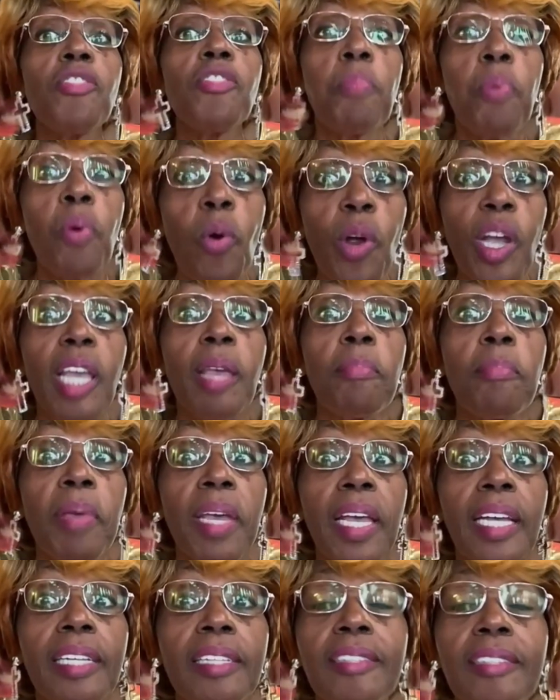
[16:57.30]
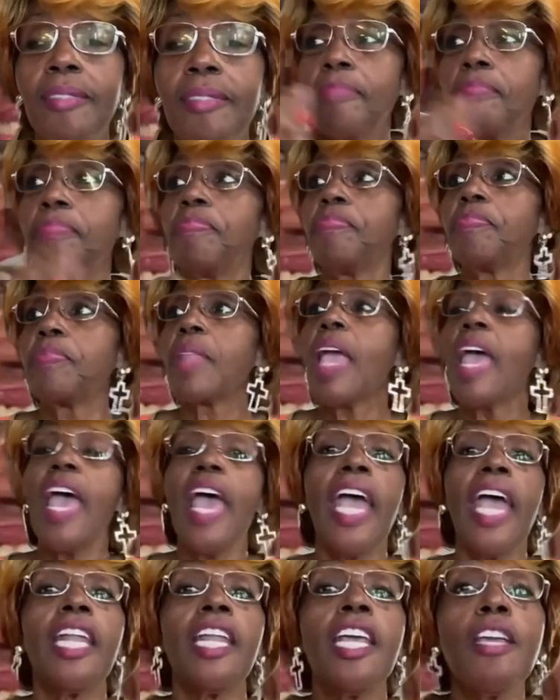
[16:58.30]
the pork and beans
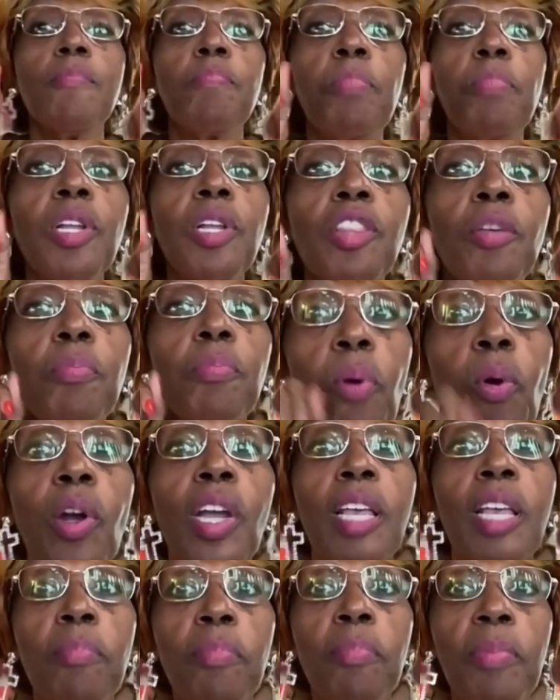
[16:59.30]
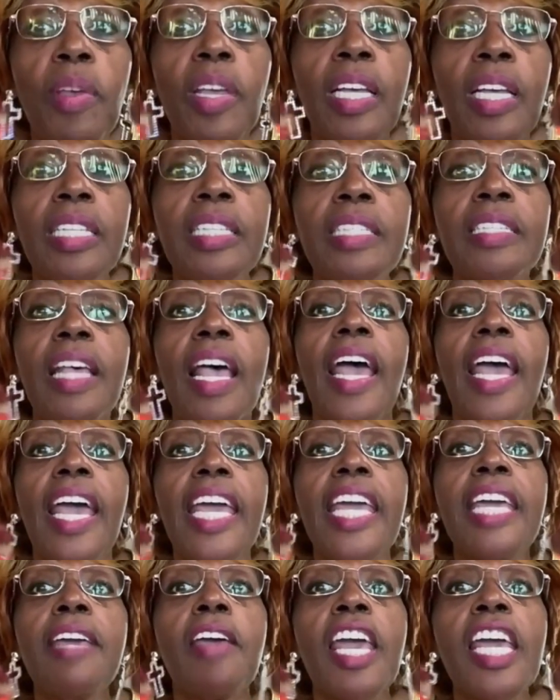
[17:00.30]
and he put the pork and beans,
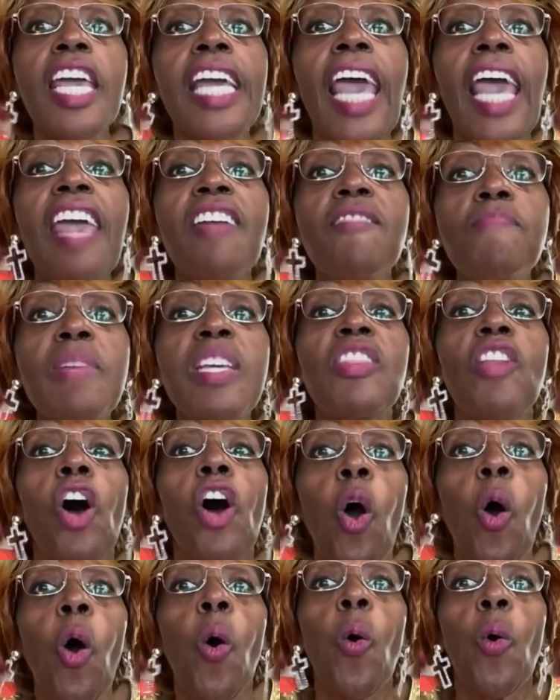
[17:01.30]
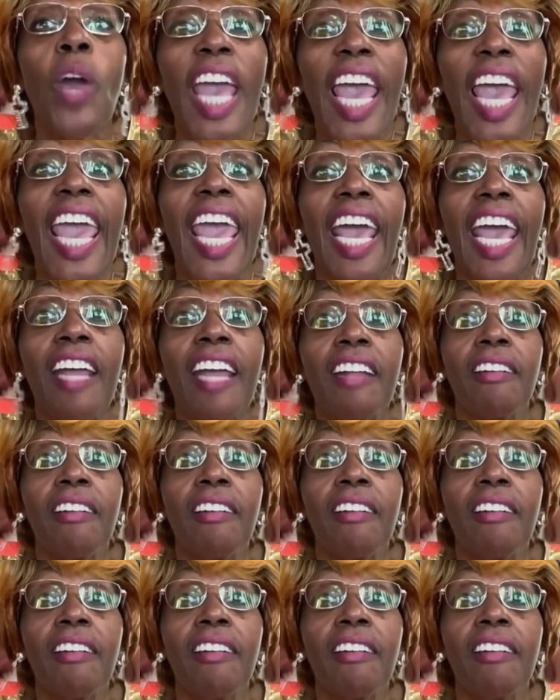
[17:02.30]
he, he gave me the whole can.